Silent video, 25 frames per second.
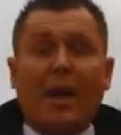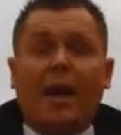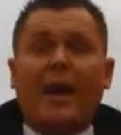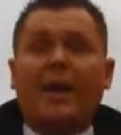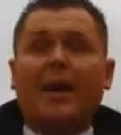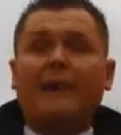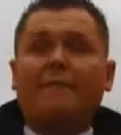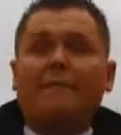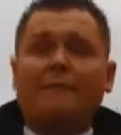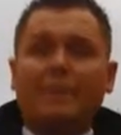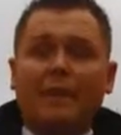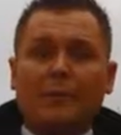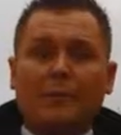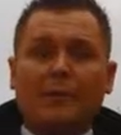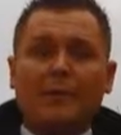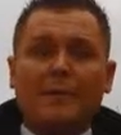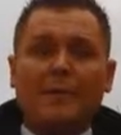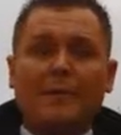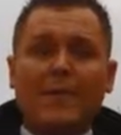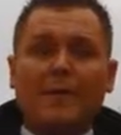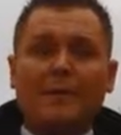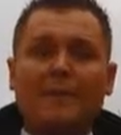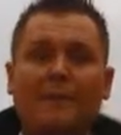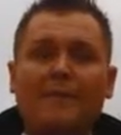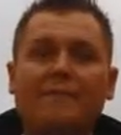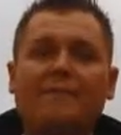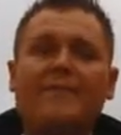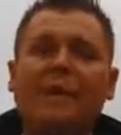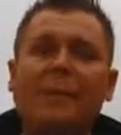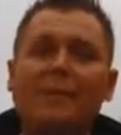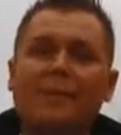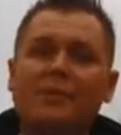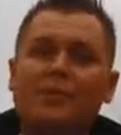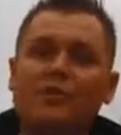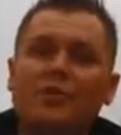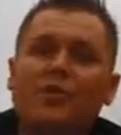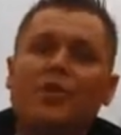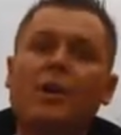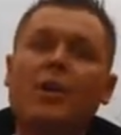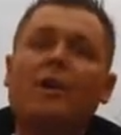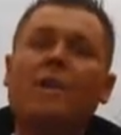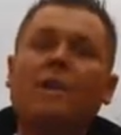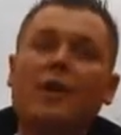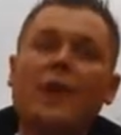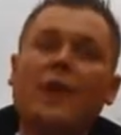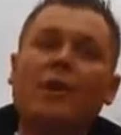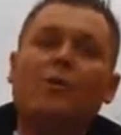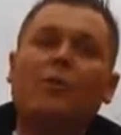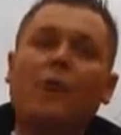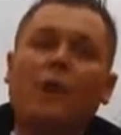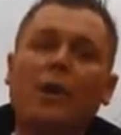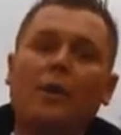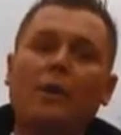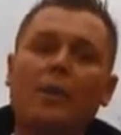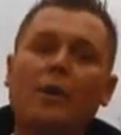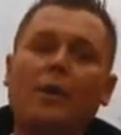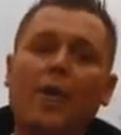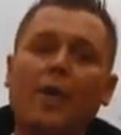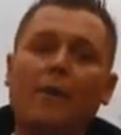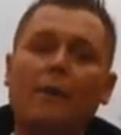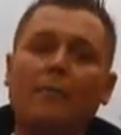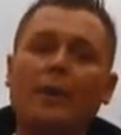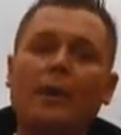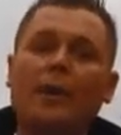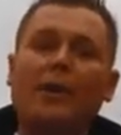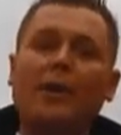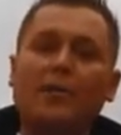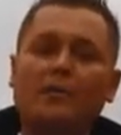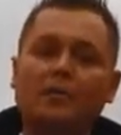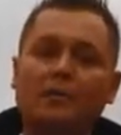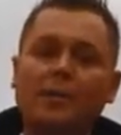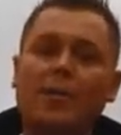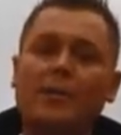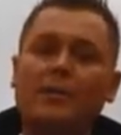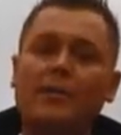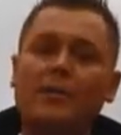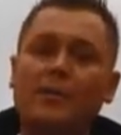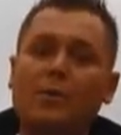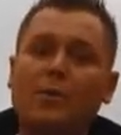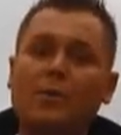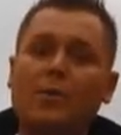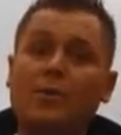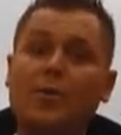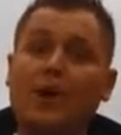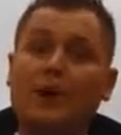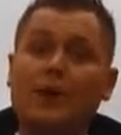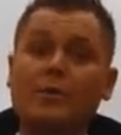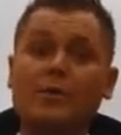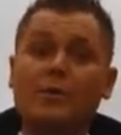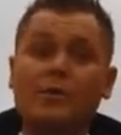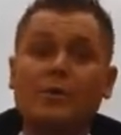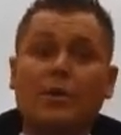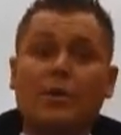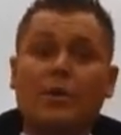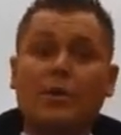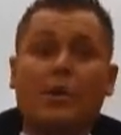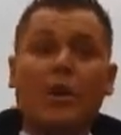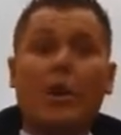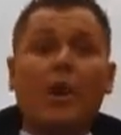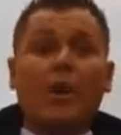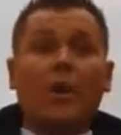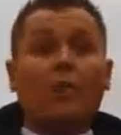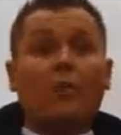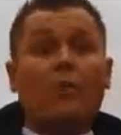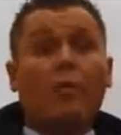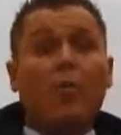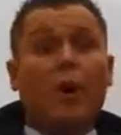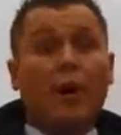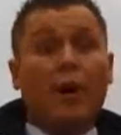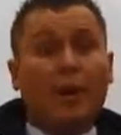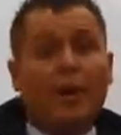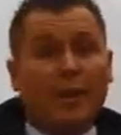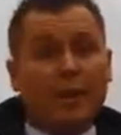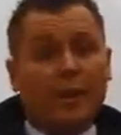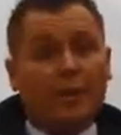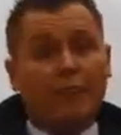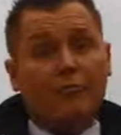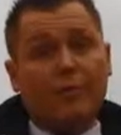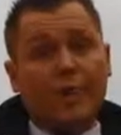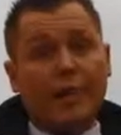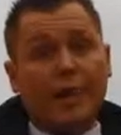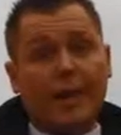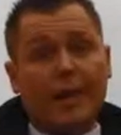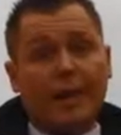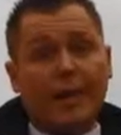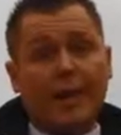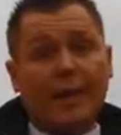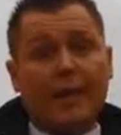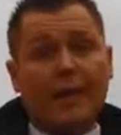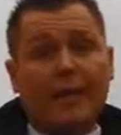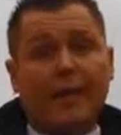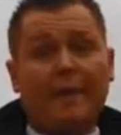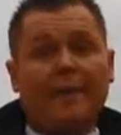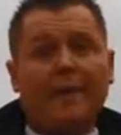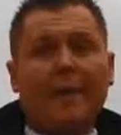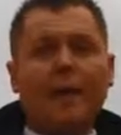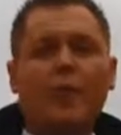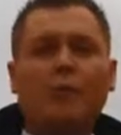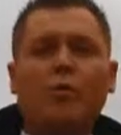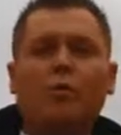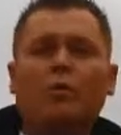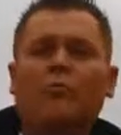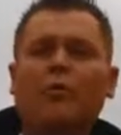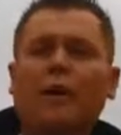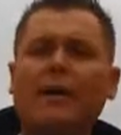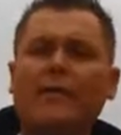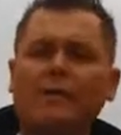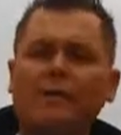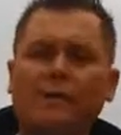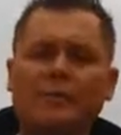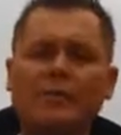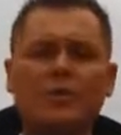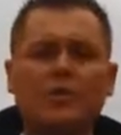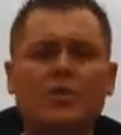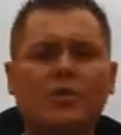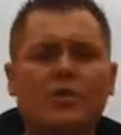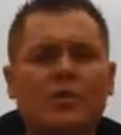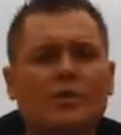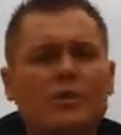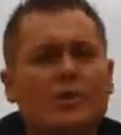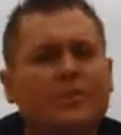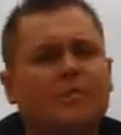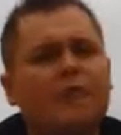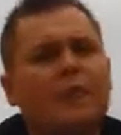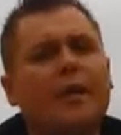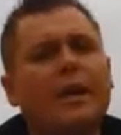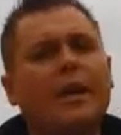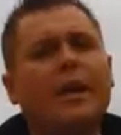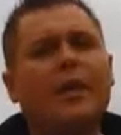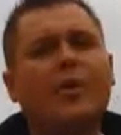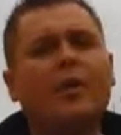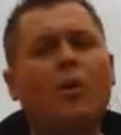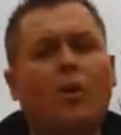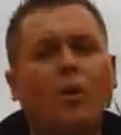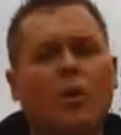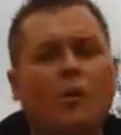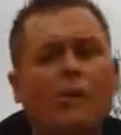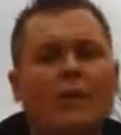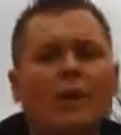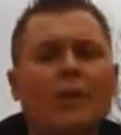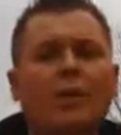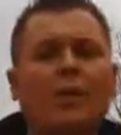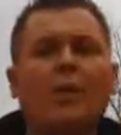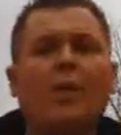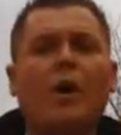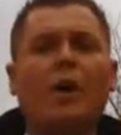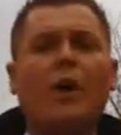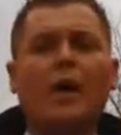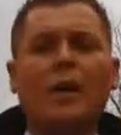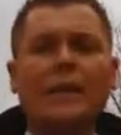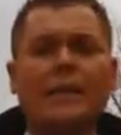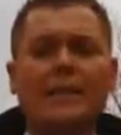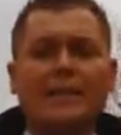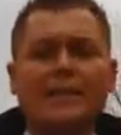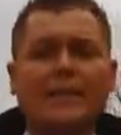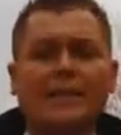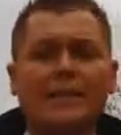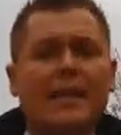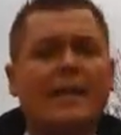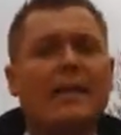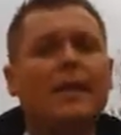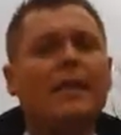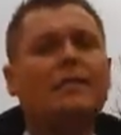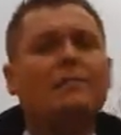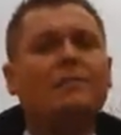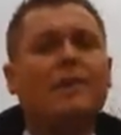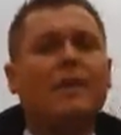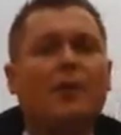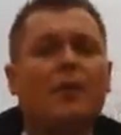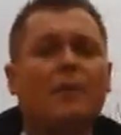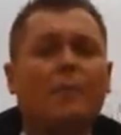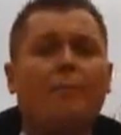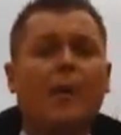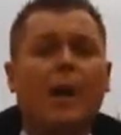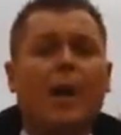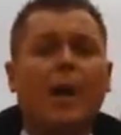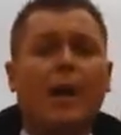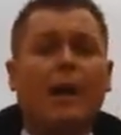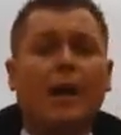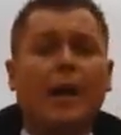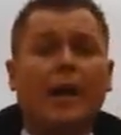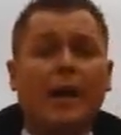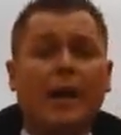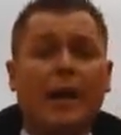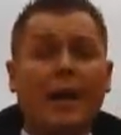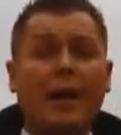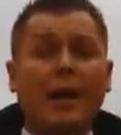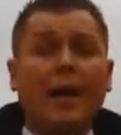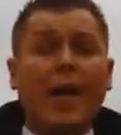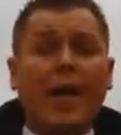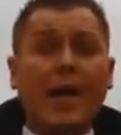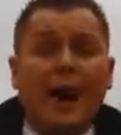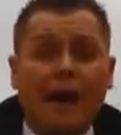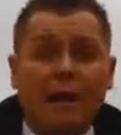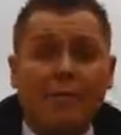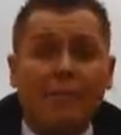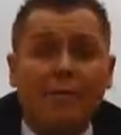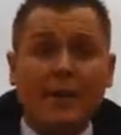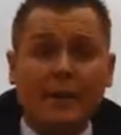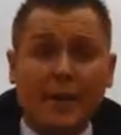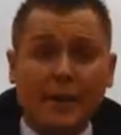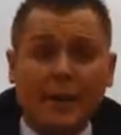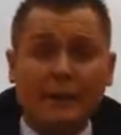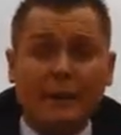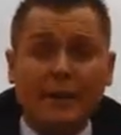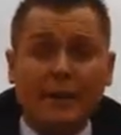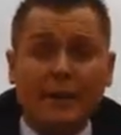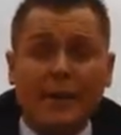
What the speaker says: And I feel myself, I've demonstrated that quite well in my career so far. So working in Greenock and then going right from the shores of Greenock over to our Indian centres with our partner, I really